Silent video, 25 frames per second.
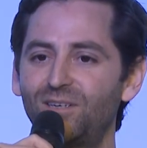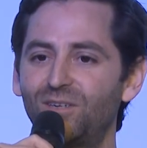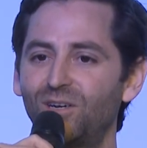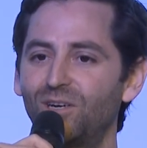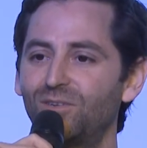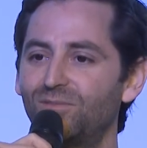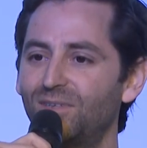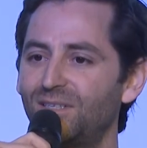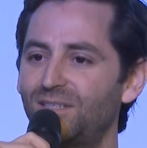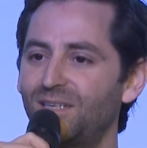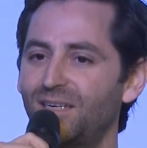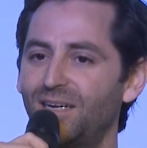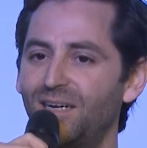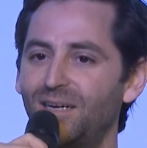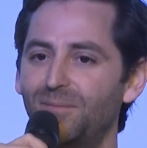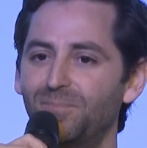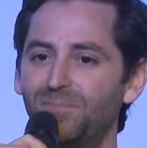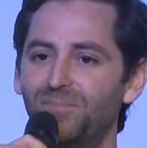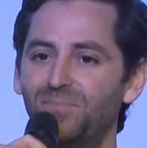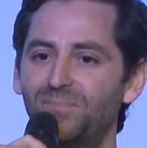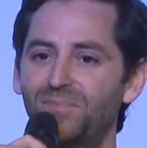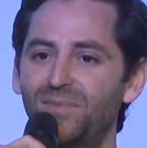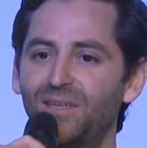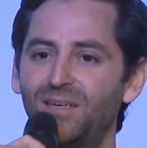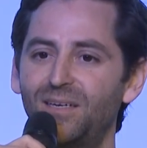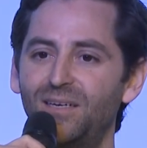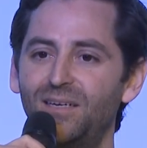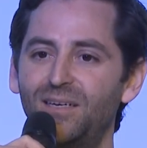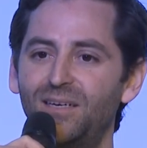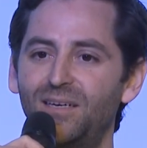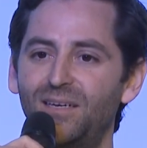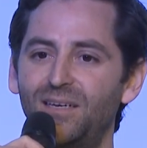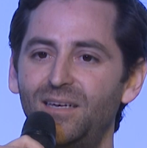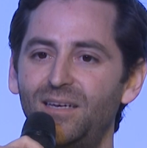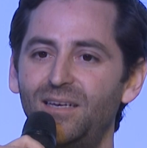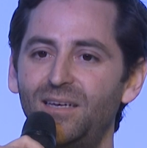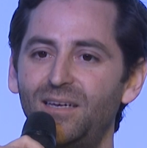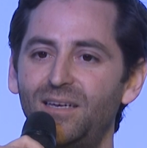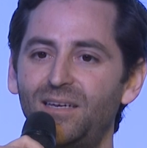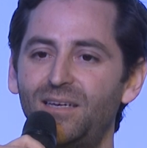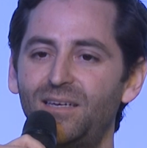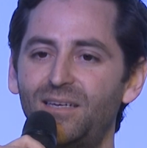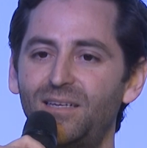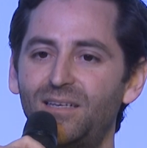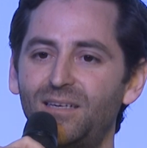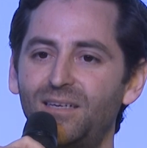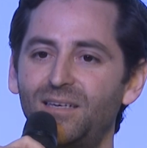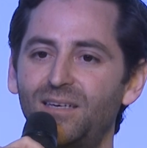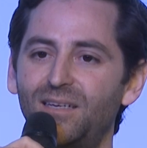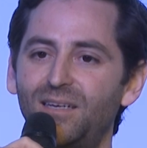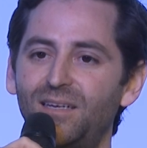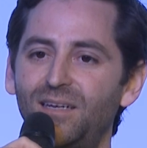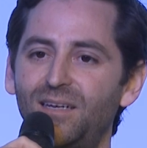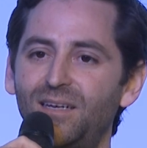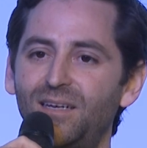over time. And